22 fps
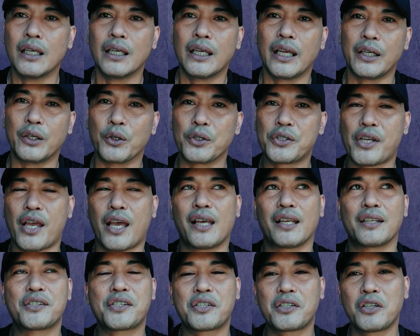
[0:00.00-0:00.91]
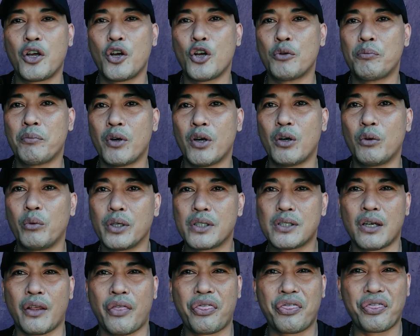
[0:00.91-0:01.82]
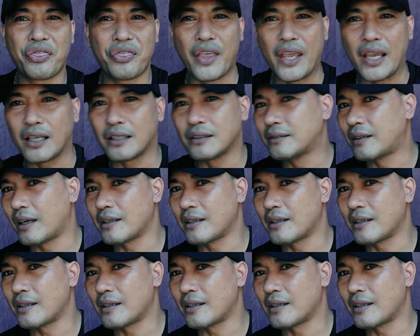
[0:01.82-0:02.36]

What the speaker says: It also has slow-mo, which I think